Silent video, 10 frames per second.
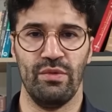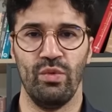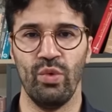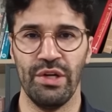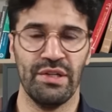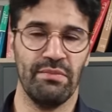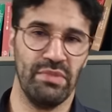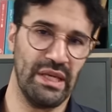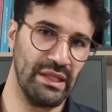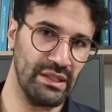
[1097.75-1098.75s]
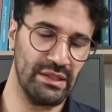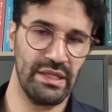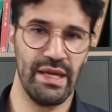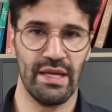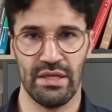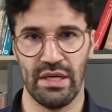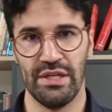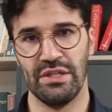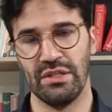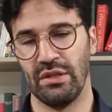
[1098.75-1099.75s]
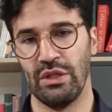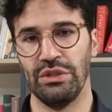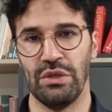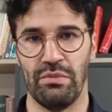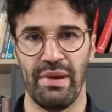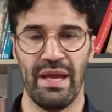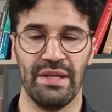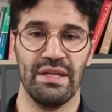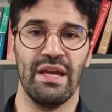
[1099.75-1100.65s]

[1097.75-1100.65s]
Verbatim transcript: white and black, day and night, good or bad,